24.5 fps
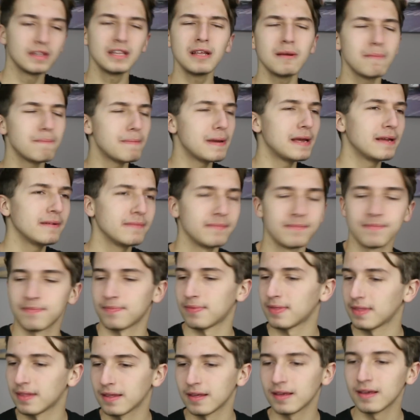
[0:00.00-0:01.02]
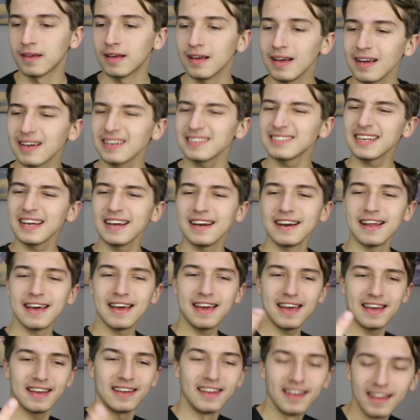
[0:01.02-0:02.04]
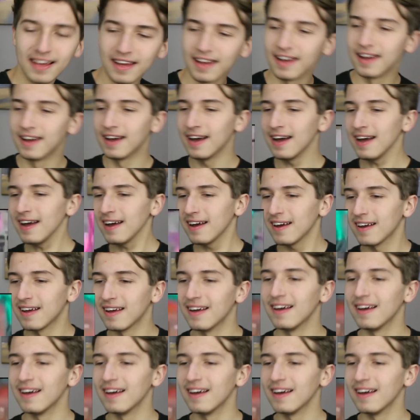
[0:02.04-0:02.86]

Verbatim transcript: Dippy, I said Huh?